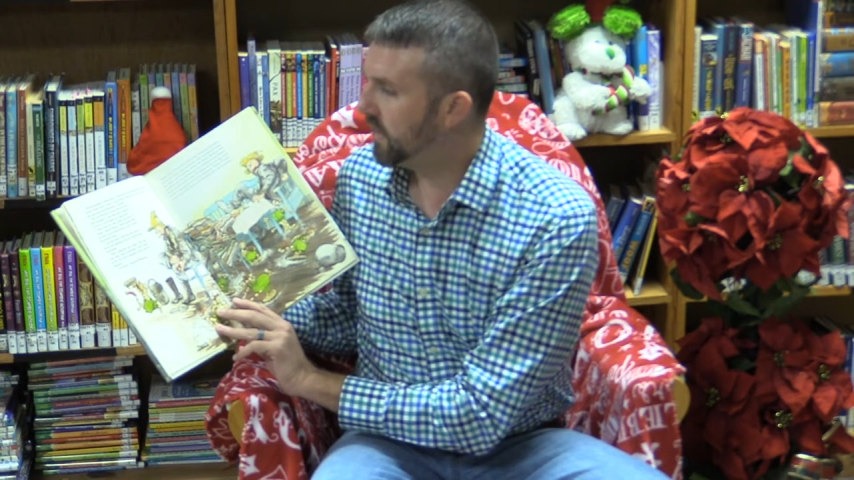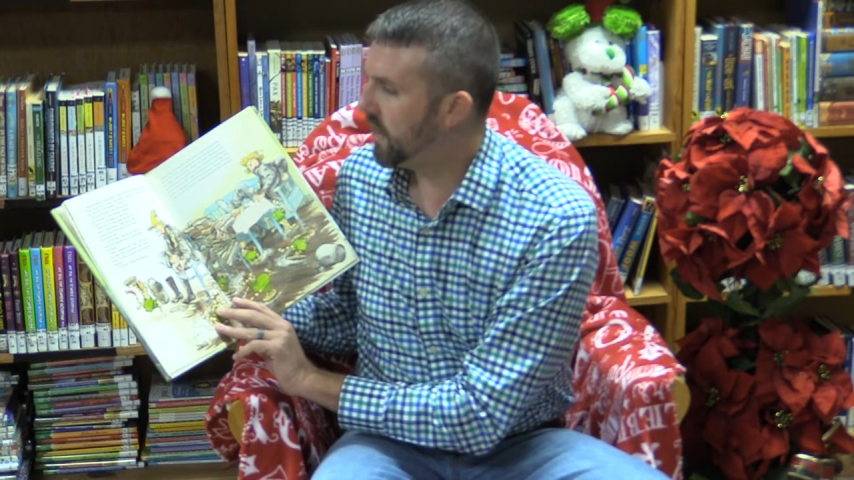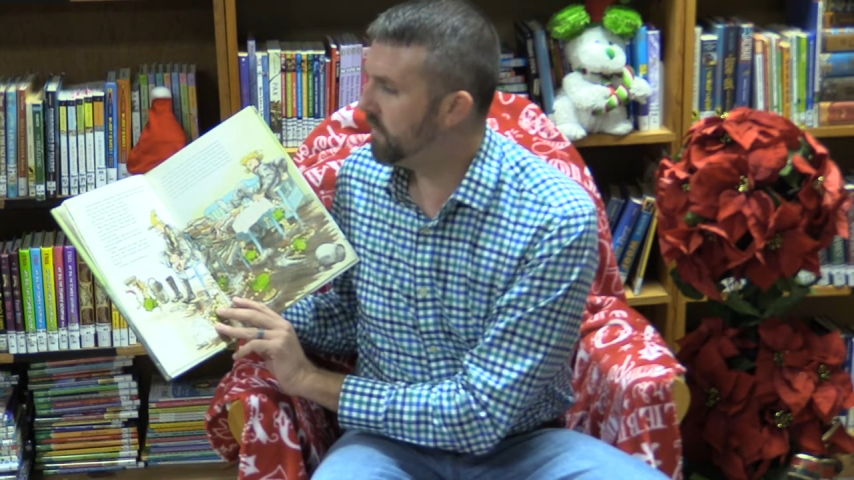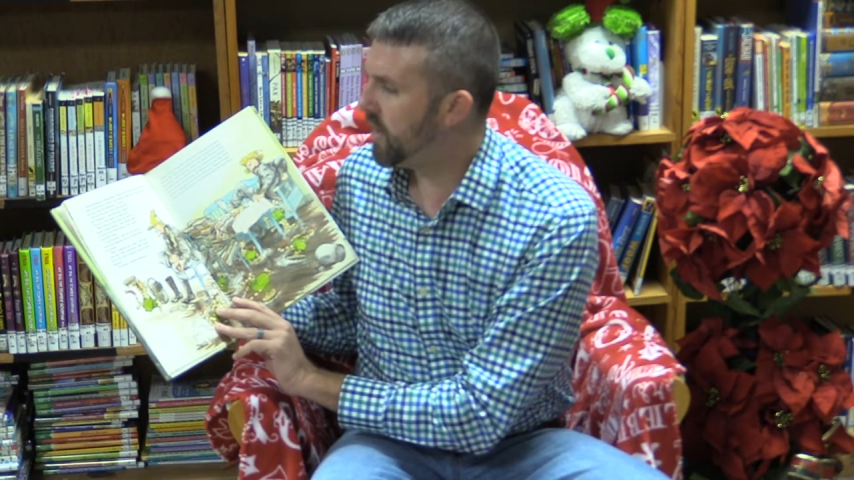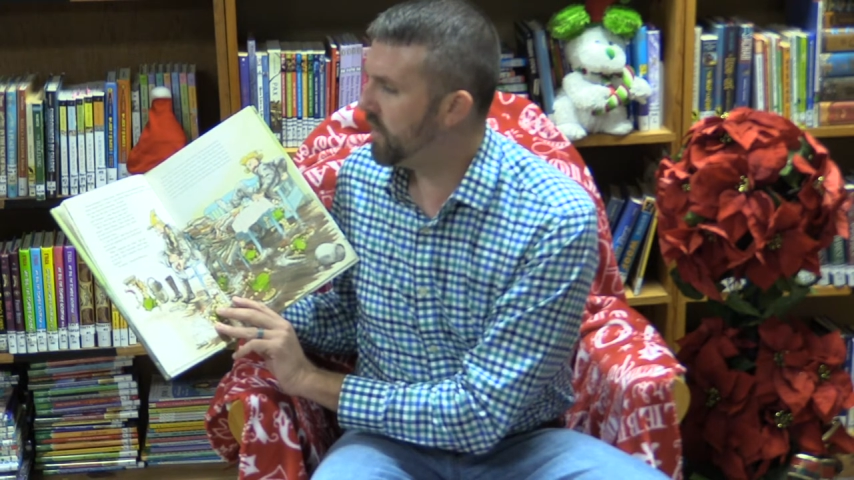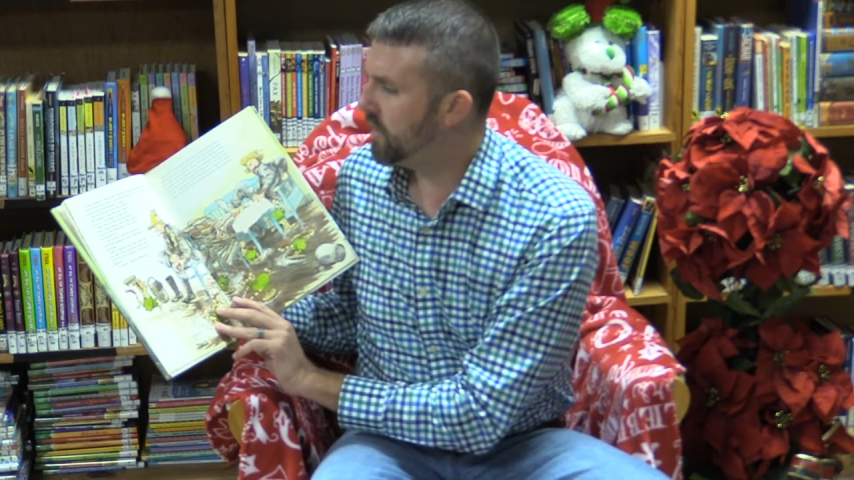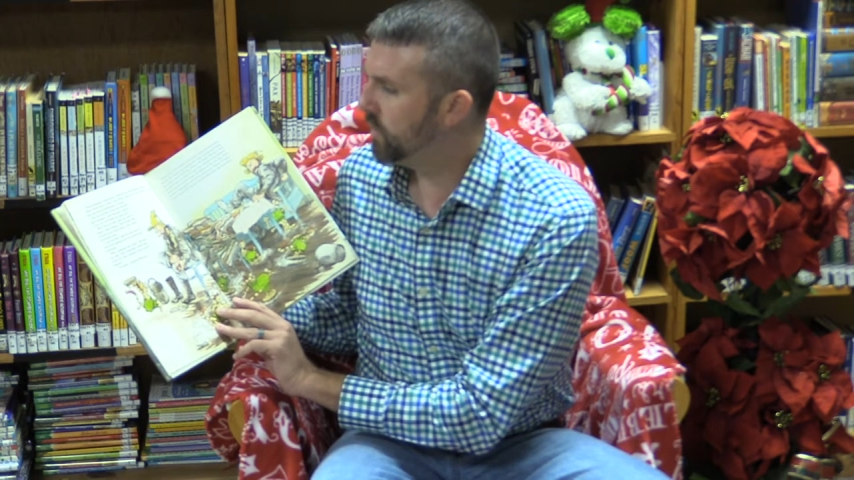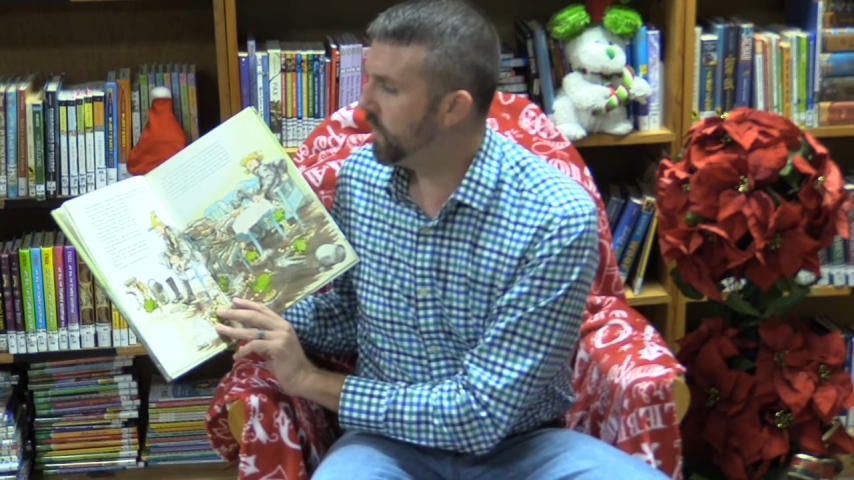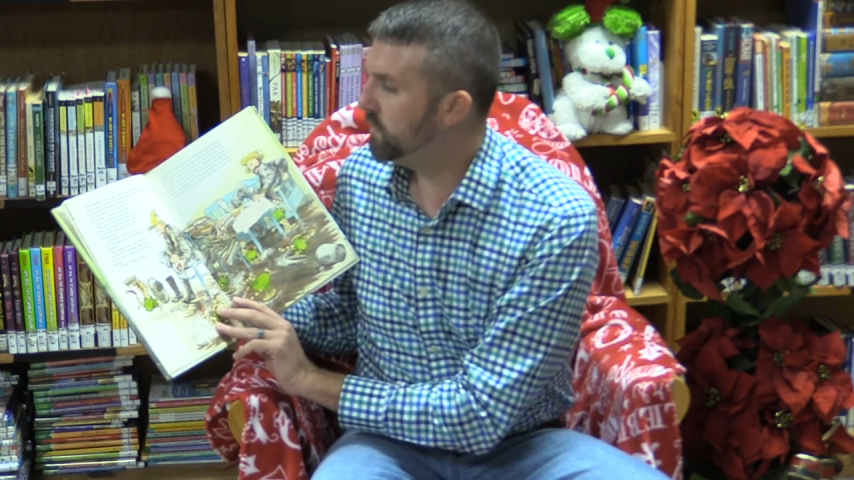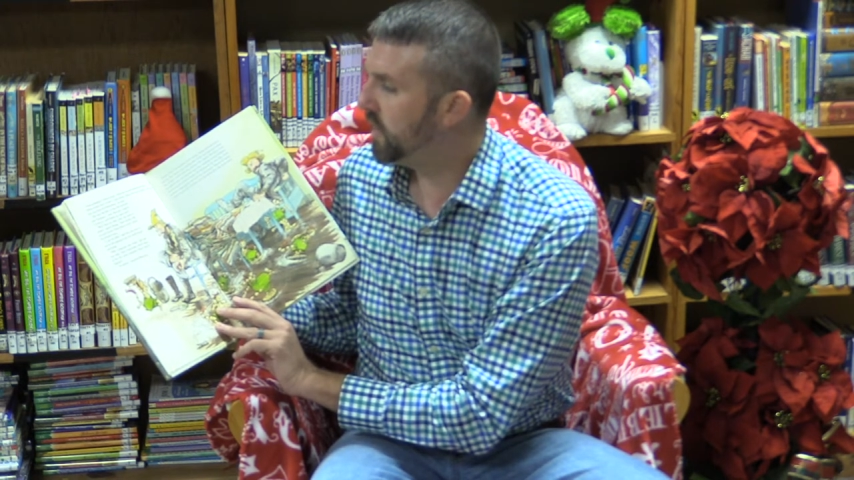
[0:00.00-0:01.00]
"Come
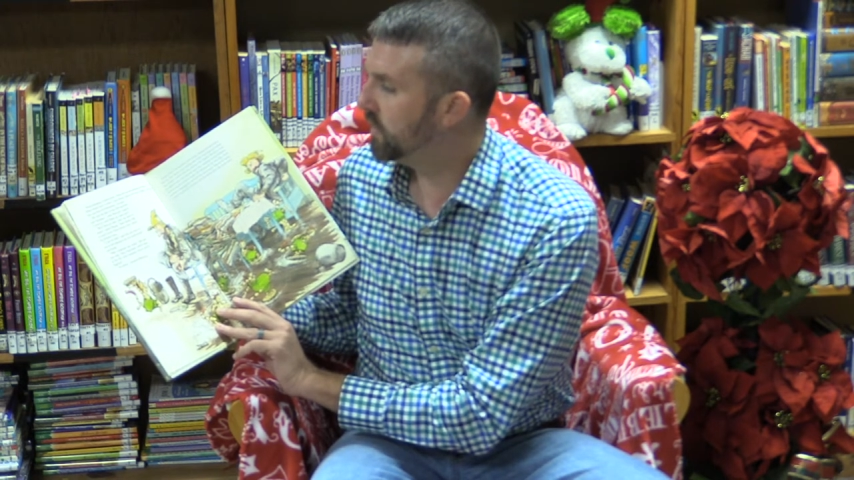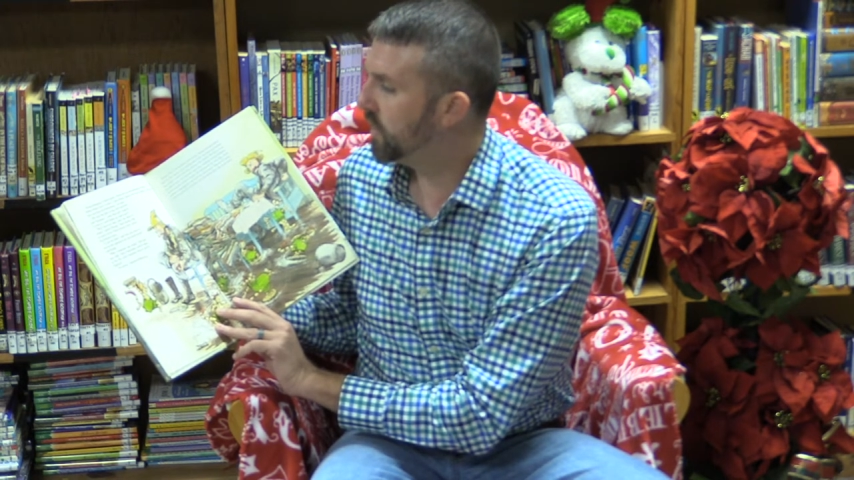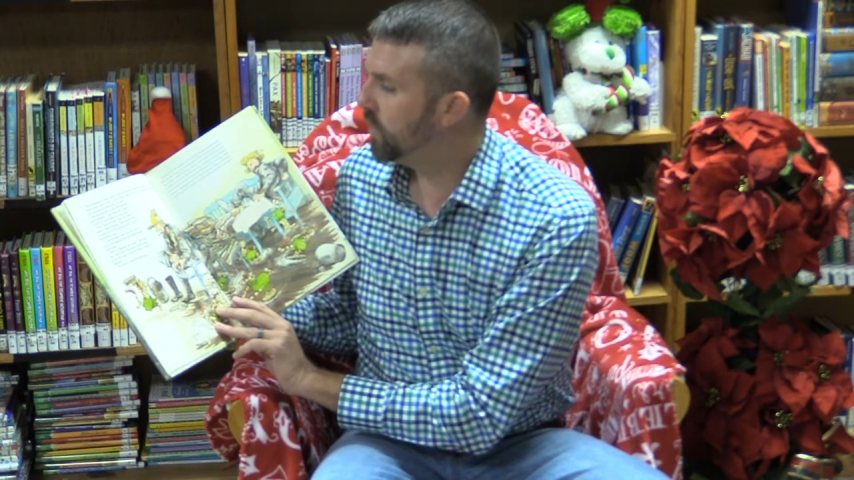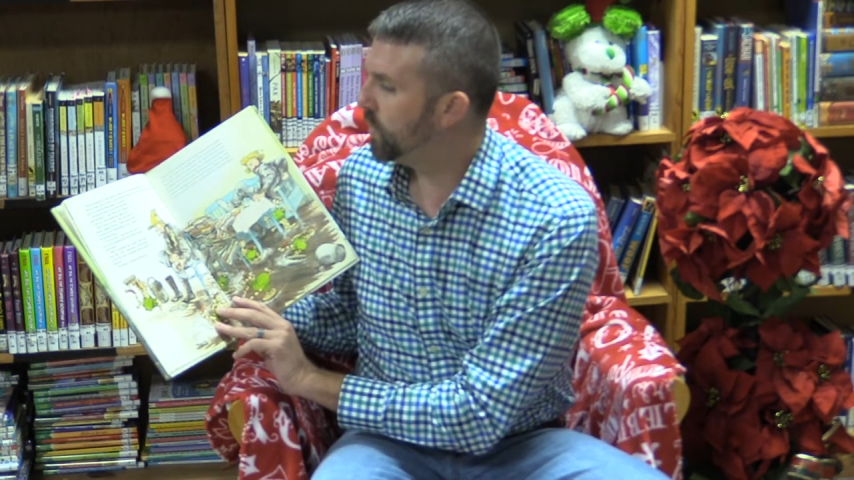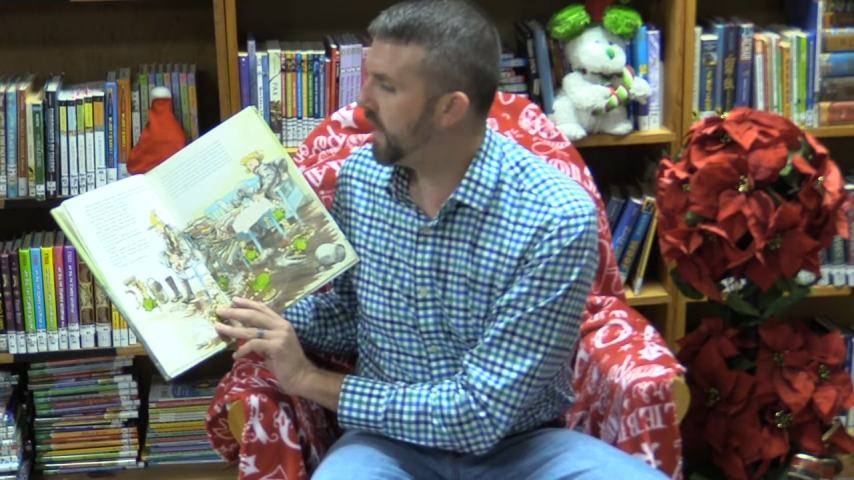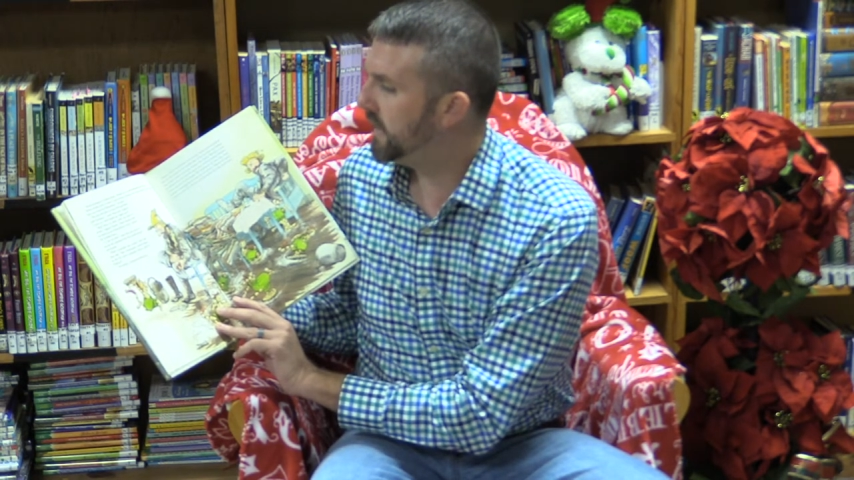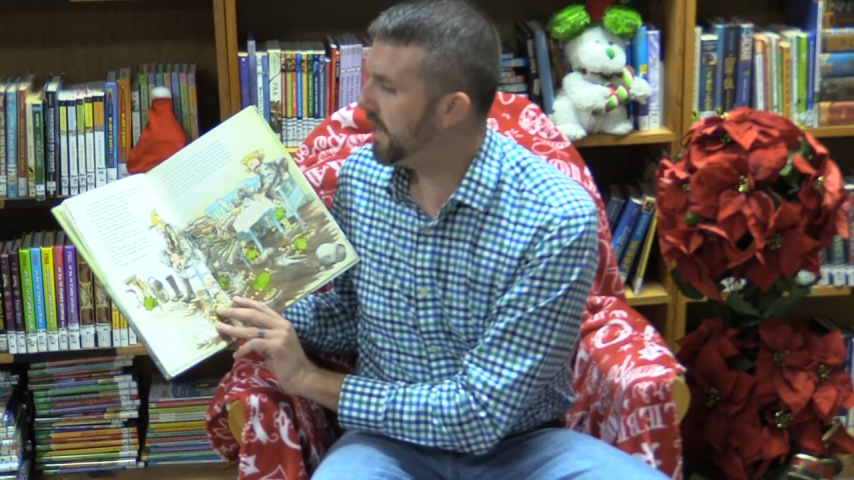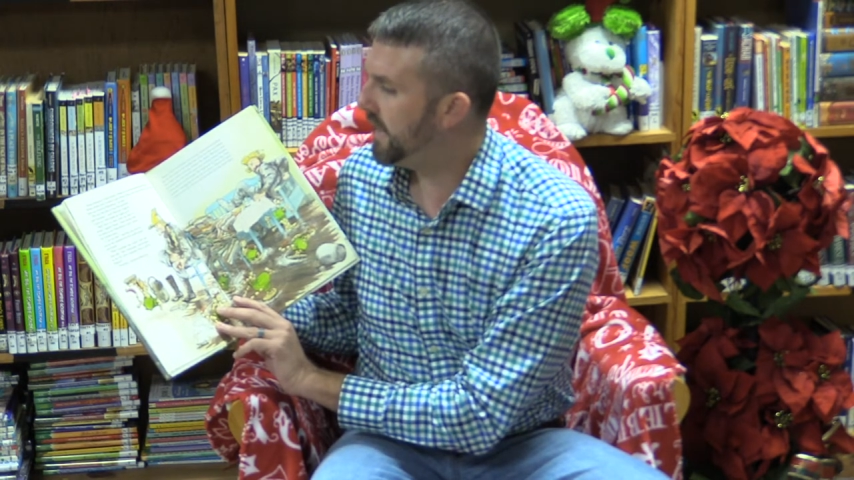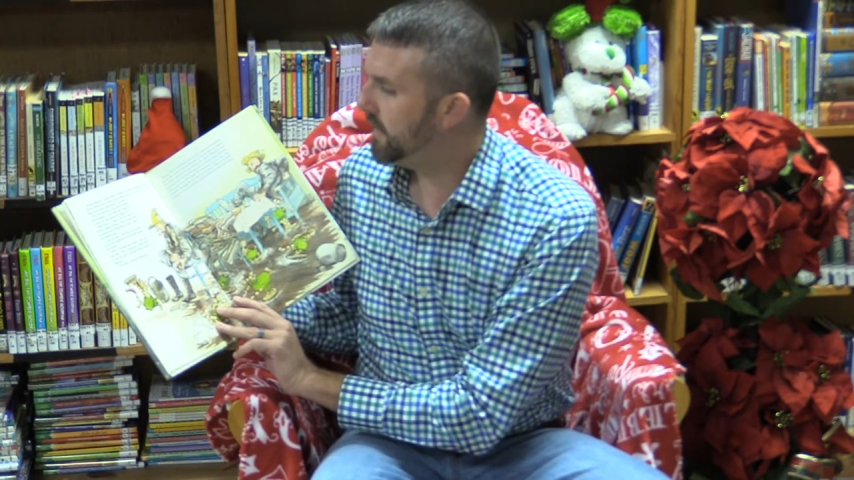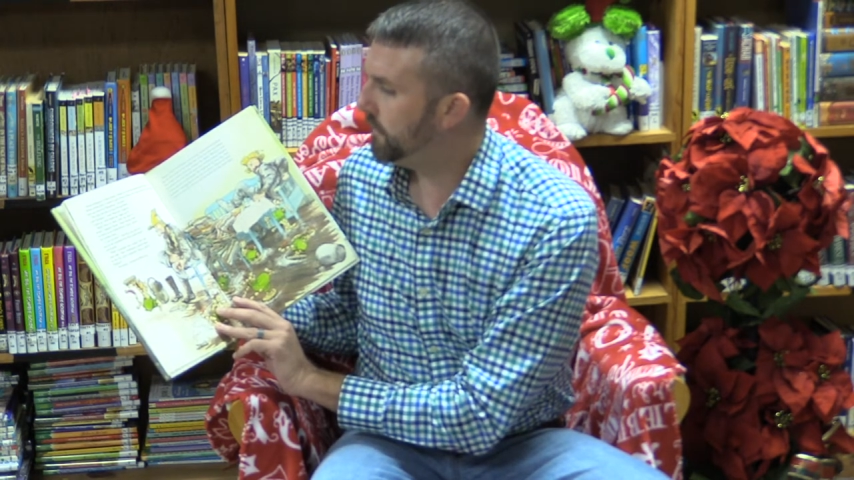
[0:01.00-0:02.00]
on, we'd better go right
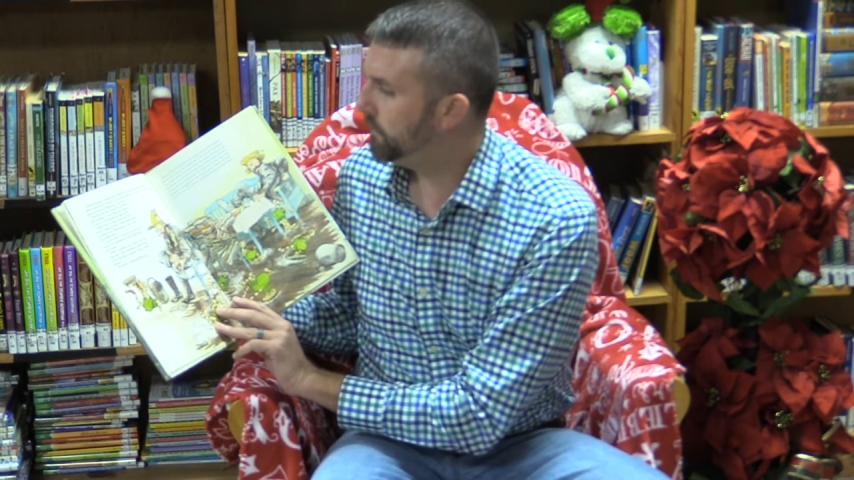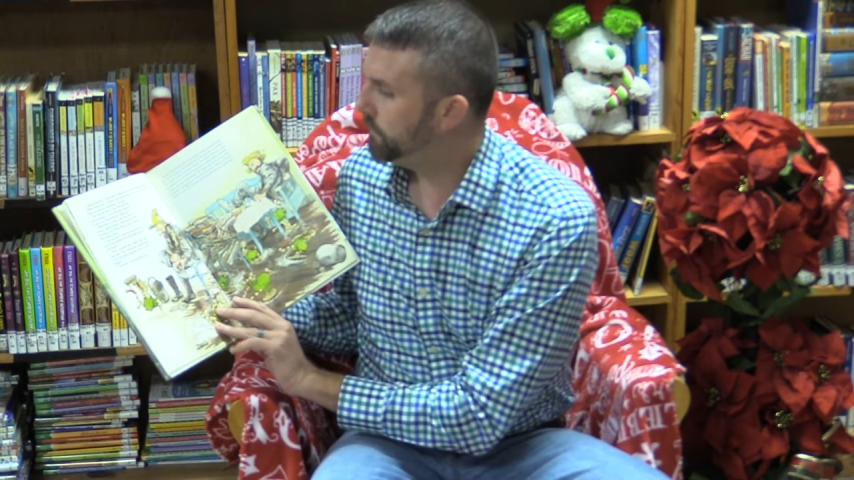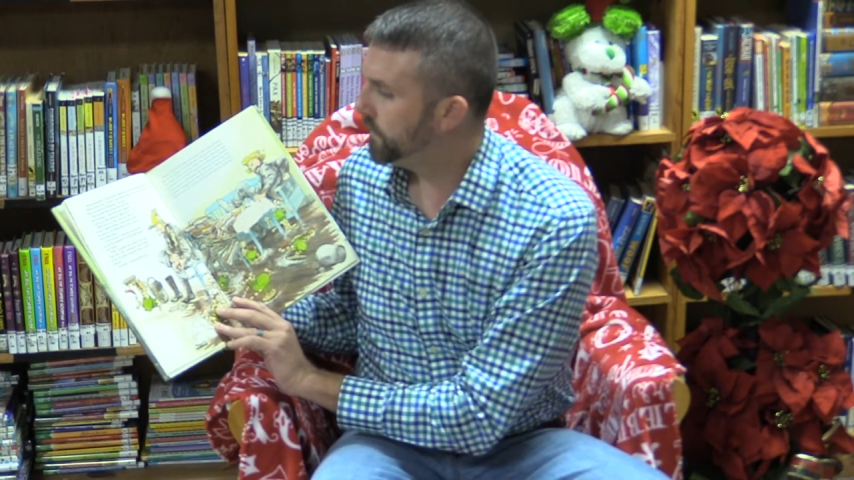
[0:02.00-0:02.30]
now."